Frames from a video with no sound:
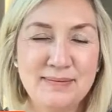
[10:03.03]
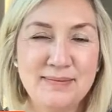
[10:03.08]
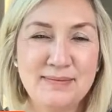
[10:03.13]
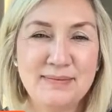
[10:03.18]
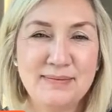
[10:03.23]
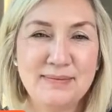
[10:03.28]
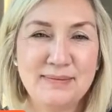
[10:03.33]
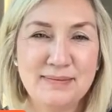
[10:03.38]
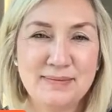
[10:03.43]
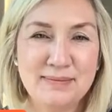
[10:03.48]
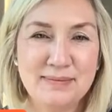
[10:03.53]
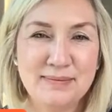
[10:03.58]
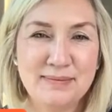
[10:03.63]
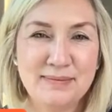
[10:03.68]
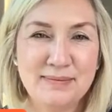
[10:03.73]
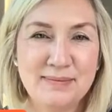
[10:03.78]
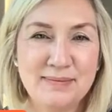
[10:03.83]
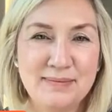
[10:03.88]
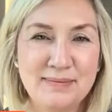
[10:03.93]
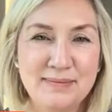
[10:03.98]

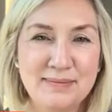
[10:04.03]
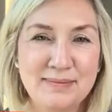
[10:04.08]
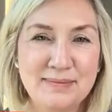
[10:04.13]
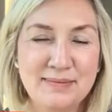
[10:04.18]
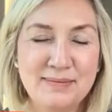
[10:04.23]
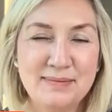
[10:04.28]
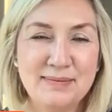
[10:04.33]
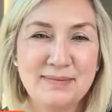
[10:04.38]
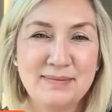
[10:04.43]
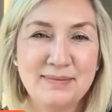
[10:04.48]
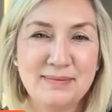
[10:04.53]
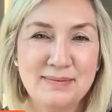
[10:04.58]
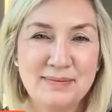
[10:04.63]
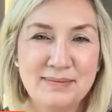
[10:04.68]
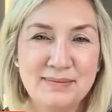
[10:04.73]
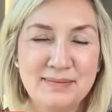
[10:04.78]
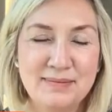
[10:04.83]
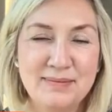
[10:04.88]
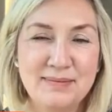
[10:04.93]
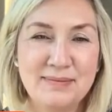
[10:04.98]

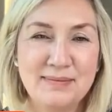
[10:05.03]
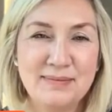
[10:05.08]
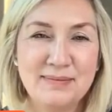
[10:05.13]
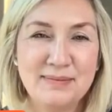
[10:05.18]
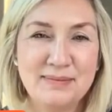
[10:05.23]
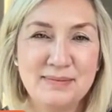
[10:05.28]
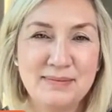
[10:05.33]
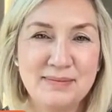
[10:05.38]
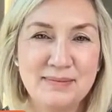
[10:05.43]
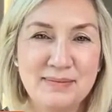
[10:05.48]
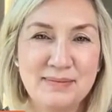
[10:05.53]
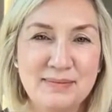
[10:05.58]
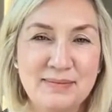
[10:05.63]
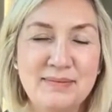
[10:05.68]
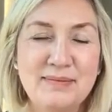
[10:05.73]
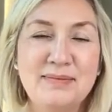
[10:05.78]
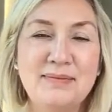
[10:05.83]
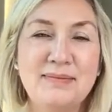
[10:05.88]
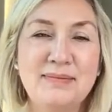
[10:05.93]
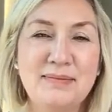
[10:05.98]

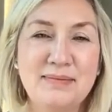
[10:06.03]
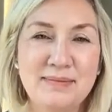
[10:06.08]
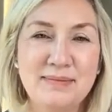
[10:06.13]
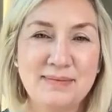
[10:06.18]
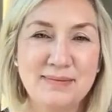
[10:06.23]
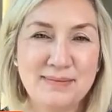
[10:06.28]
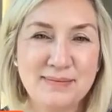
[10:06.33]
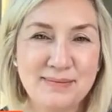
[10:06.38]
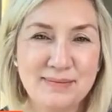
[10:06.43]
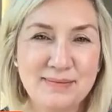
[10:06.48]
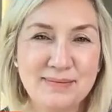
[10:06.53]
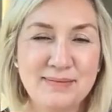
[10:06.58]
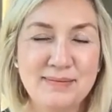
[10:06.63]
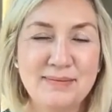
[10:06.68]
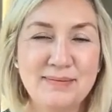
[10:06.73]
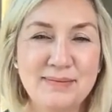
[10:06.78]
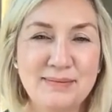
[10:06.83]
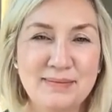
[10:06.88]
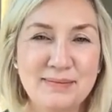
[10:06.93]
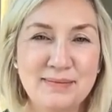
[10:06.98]

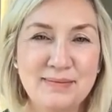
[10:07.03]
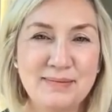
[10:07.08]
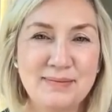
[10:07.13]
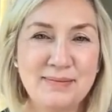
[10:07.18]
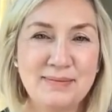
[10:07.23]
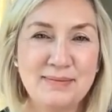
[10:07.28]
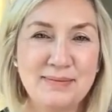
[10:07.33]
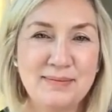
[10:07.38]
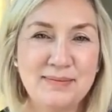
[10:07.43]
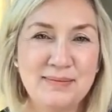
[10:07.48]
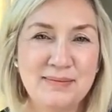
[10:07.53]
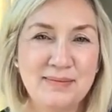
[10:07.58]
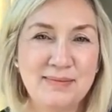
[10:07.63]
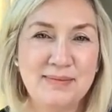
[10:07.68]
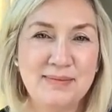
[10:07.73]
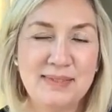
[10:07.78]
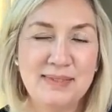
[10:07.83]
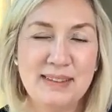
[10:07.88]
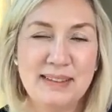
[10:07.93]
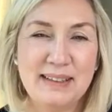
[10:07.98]

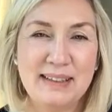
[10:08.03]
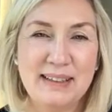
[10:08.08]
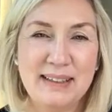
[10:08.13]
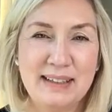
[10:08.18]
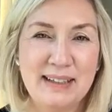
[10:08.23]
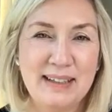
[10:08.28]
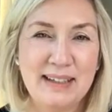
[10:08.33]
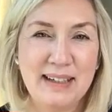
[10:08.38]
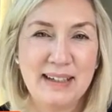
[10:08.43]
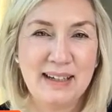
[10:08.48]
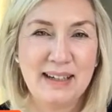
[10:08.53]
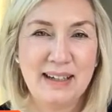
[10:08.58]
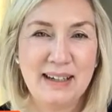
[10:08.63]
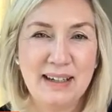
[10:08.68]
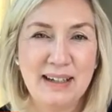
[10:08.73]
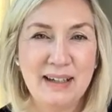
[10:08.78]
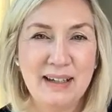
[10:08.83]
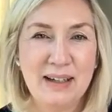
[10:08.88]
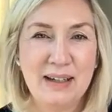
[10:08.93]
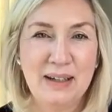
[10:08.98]

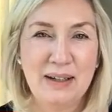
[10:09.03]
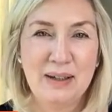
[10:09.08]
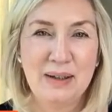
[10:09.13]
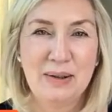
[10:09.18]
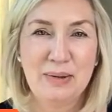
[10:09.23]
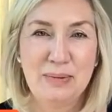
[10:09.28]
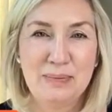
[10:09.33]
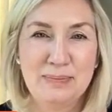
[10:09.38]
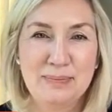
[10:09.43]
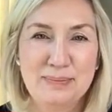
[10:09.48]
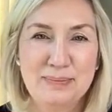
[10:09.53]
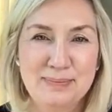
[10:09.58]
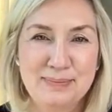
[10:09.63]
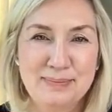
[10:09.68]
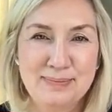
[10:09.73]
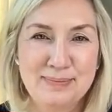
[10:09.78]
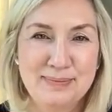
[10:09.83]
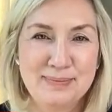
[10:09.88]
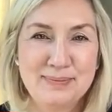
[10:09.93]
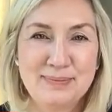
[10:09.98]

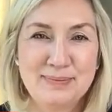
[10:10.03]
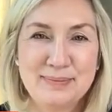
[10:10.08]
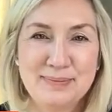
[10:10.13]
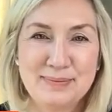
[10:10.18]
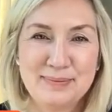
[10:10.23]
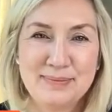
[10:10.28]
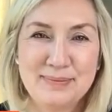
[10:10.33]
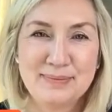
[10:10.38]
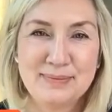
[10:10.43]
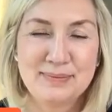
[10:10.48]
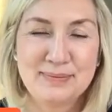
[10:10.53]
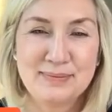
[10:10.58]
(not speaking)